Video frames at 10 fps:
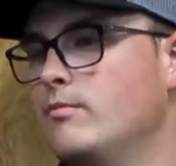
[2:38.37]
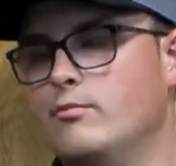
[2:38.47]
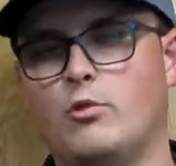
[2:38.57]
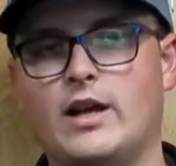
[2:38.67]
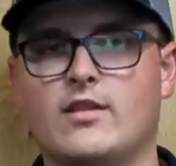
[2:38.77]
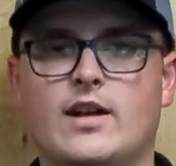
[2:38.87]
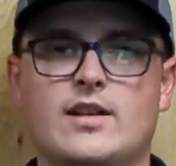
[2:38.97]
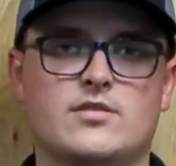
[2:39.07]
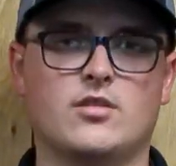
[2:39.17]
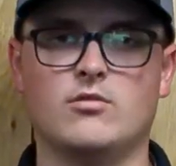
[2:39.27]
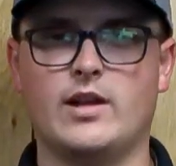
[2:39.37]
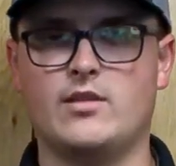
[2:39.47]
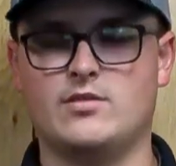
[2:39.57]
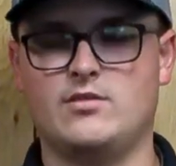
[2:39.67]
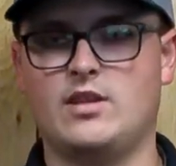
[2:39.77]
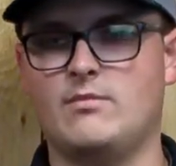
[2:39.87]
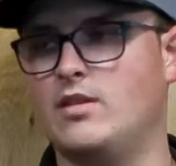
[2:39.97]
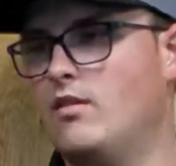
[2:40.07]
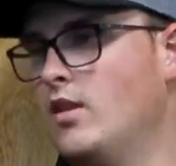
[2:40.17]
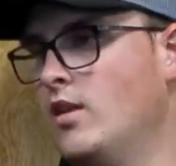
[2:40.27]
Wide Glides, Lowriders, you name
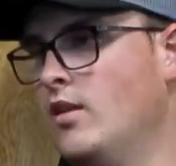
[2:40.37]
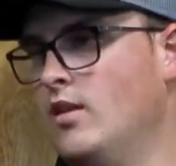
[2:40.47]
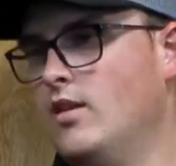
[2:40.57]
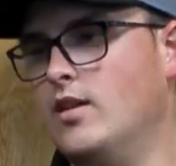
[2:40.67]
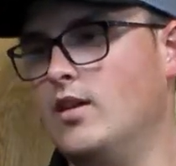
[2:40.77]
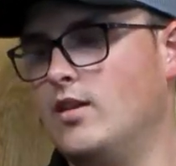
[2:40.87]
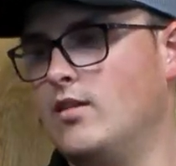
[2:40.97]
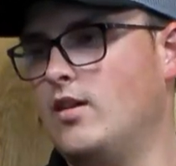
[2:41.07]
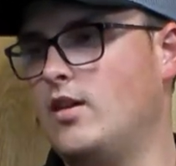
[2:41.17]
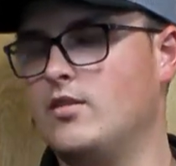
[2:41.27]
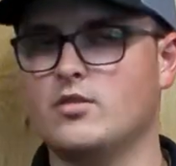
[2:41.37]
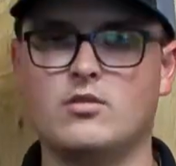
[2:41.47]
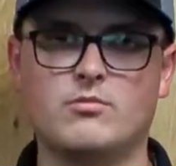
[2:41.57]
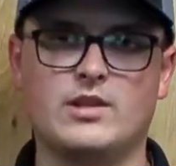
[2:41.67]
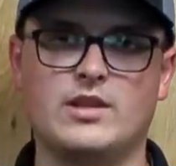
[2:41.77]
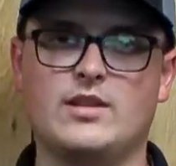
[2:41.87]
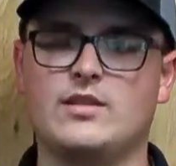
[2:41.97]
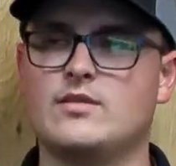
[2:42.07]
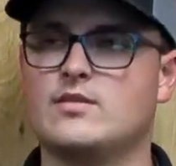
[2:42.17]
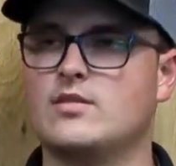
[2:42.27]
it. Honda
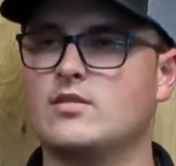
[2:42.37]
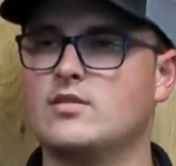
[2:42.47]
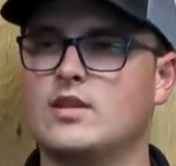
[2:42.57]
Goldwings,